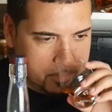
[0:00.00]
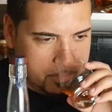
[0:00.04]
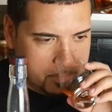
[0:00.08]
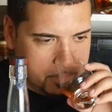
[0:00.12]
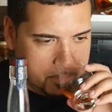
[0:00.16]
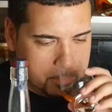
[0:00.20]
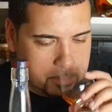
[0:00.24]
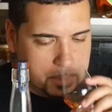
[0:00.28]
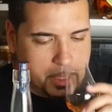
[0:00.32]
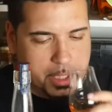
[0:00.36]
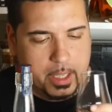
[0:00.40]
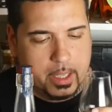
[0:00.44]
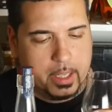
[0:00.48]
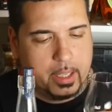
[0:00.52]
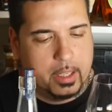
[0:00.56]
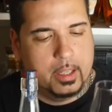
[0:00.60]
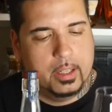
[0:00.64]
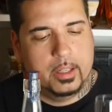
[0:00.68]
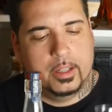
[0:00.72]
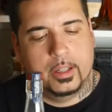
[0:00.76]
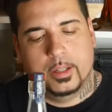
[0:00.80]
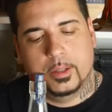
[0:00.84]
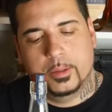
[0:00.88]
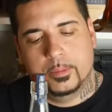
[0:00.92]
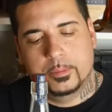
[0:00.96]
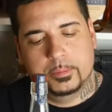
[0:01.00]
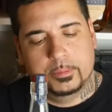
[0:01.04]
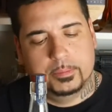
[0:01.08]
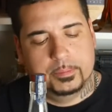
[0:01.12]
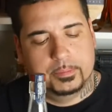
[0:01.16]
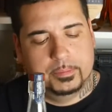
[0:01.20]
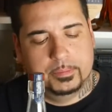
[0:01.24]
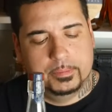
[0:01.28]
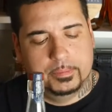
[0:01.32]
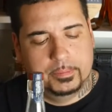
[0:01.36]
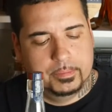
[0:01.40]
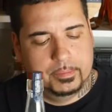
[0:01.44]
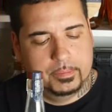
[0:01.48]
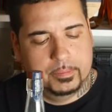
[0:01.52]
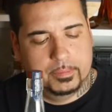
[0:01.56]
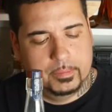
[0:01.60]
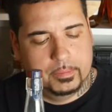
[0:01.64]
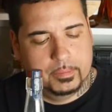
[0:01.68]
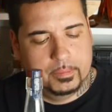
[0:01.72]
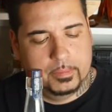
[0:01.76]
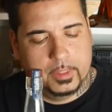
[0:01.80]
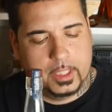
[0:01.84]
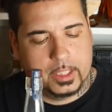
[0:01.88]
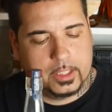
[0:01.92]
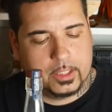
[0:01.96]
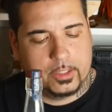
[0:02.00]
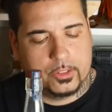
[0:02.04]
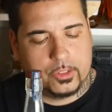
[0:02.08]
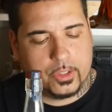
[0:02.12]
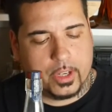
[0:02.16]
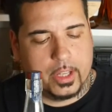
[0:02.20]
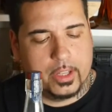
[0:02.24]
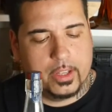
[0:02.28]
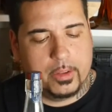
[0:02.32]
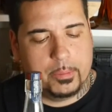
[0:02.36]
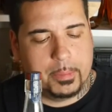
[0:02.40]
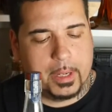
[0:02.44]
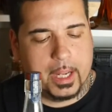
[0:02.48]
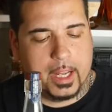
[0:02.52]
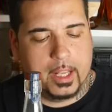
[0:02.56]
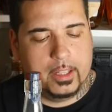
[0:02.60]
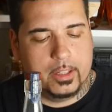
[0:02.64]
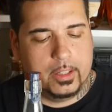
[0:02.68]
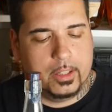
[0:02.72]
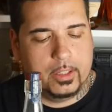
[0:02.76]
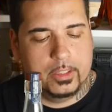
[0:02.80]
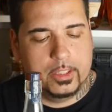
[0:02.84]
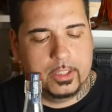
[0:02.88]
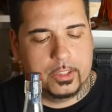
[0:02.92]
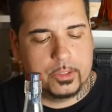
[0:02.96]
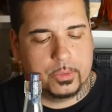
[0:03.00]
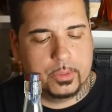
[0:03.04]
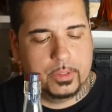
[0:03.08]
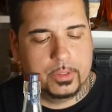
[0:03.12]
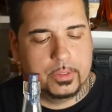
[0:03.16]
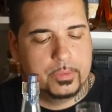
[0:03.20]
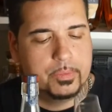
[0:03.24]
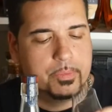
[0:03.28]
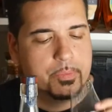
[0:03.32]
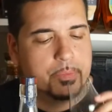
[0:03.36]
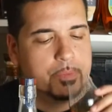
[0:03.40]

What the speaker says: But yeah, let's try the palate on this one.